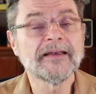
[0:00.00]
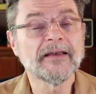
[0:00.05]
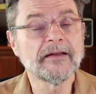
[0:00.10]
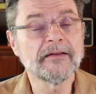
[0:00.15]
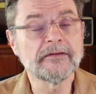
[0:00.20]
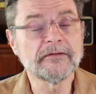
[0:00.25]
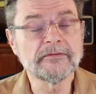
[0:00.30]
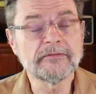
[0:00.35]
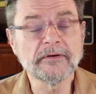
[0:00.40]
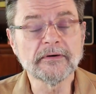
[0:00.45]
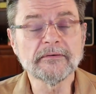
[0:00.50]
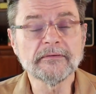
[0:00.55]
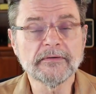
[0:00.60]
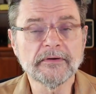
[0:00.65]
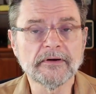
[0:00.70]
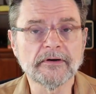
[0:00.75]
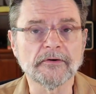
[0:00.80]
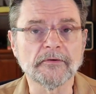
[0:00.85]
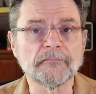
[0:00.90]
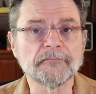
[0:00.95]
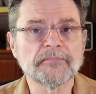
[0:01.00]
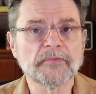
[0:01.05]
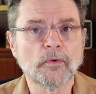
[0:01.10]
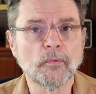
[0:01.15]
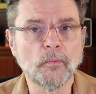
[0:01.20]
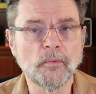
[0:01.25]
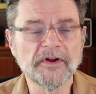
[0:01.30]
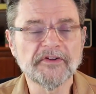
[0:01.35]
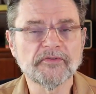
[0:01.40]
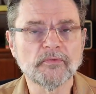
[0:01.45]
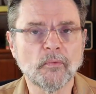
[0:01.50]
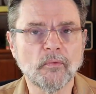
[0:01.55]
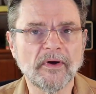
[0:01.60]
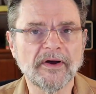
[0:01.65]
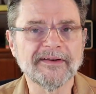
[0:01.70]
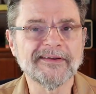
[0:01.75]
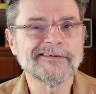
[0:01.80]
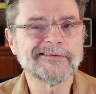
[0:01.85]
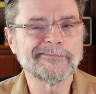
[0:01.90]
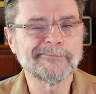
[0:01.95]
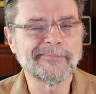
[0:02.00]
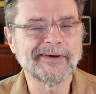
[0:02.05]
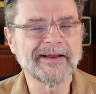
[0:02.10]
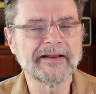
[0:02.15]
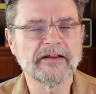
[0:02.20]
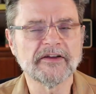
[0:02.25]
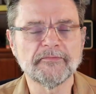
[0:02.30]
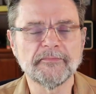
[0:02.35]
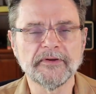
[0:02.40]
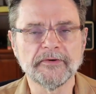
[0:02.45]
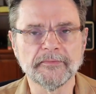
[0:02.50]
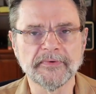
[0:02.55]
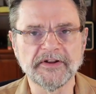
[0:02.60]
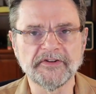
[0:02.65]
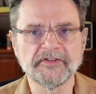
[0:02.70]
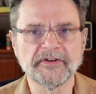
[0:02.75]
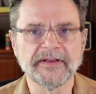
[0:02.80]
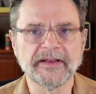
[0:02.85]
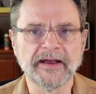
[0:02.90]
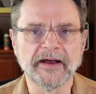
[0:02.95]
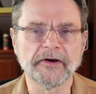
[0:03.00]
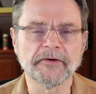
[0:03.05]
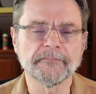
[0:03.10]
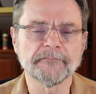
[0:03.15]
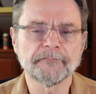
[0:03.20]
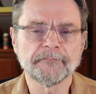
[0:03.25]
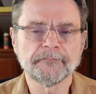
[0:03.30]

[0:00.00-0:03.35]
and you don't know which one might have been reaching out.